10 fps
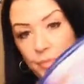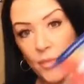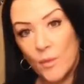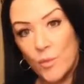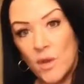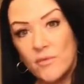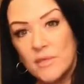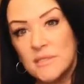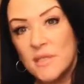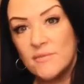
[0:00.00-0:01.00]
And whatever
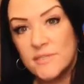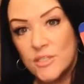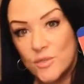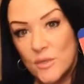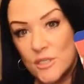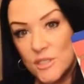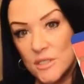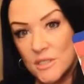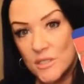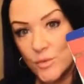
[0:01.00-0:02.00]
this love situation is,
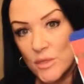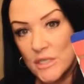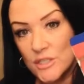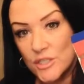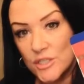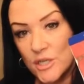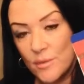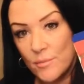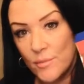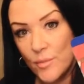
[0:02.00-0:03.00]
this relationship,
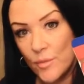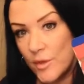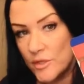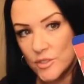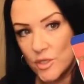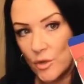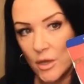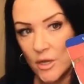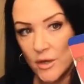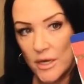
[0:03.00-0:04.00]
there's no
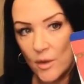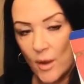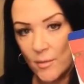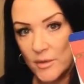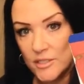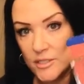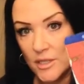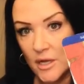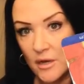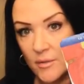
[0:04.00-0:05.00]
longer any cooperation
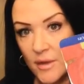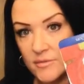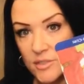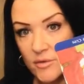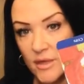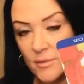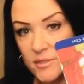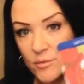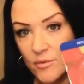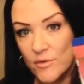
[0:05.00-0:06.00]
there. We have Two of Cups
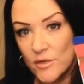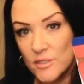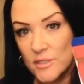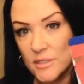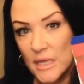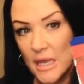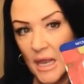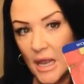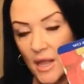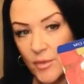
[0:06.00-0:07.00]
in reverse
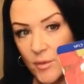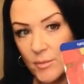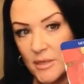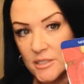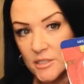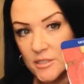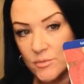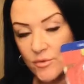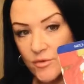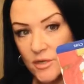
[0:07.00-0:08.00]
and Three of Pentacles in
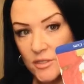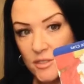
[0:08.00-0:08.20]
reverse.